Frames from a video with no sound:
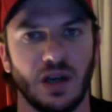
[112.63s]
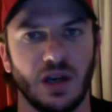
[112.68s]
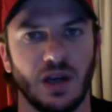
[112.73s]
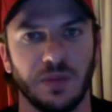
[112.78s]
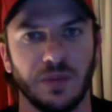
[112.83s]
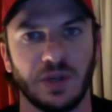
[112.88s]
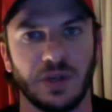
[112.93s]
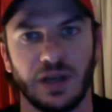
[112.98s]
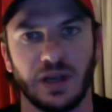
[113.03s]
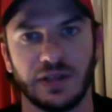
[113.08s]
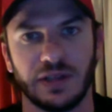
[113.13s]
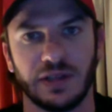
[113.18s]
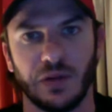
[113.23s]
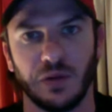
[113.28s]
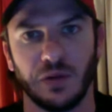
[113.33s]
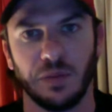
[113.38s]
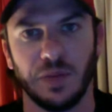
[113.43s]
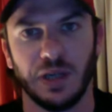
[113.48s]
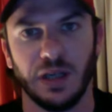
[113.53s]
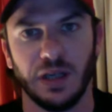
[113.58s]
because they
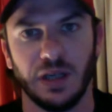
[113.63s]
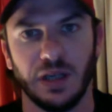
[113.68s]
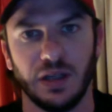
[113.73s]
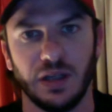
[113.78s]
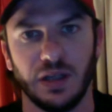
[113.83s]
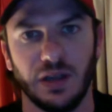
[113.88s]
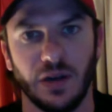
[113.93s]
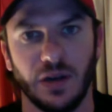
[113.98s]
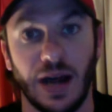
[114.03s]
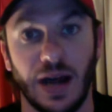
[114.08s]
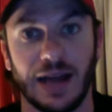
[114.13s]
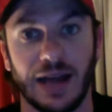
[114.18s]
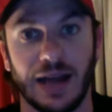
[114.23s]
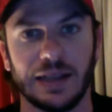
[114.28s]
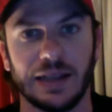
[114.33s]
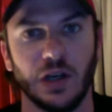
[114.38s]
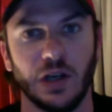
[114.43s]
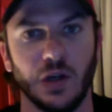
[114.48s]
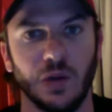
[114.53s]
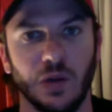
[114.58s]
would be,
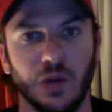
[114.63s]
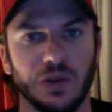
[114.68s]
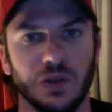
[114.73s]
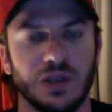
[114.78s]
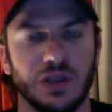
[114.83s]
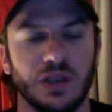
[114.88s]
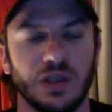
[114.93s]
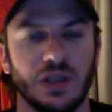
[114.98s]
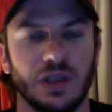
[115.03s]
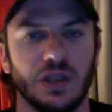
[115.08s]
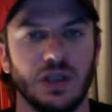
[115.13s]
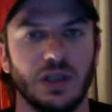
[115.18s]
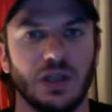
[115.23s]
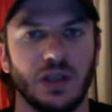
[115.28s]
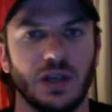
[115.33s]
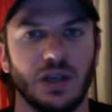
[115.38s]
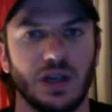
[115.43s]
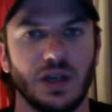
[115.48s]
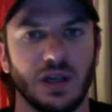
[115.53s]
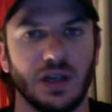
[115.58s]
highly owned
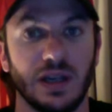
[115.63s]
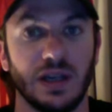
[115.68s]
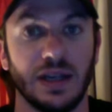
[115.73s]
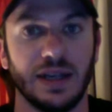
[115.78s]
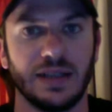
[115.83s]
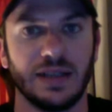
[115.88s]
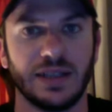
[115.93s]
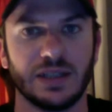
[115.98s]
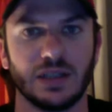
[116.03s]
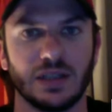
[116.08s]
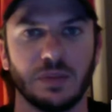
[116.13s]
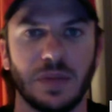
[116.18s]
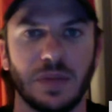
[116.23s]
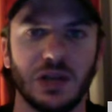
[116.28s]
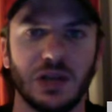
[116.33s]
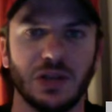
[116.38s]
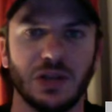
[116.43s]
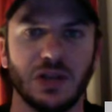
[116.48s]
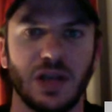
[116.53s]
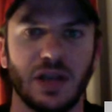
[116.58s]
in
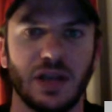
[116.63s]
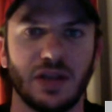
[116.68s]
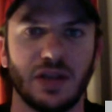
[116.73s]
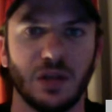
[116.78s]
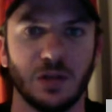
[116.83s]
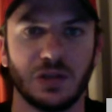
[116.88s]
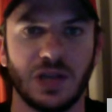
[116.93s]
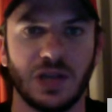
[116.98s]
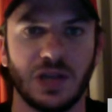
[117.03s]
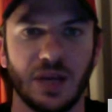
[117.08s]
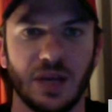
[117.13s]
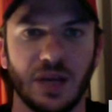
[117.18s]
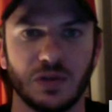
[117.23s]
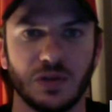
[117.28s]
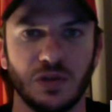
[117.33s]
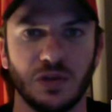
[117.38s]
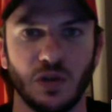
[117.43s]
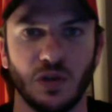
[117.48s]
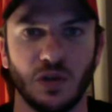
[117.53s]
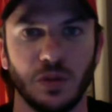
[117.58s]
anticipation that those
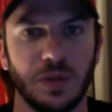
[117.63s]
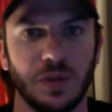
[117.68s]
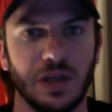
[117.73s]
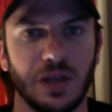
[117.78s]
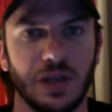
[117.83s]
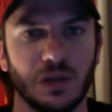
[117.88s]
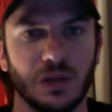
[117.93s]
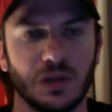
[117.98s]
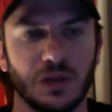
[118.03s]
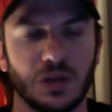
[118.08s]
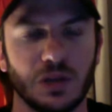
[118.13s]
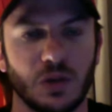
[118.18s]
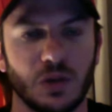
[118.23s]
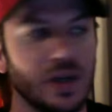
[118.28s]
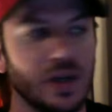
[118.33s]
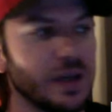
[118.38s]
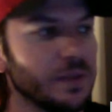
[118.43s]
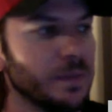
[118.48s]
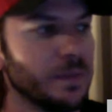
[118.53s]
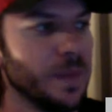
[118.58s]
games, would be low
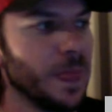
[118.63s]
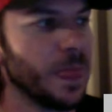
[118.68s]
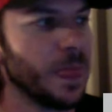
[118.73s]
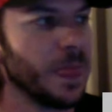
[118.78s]
scoring.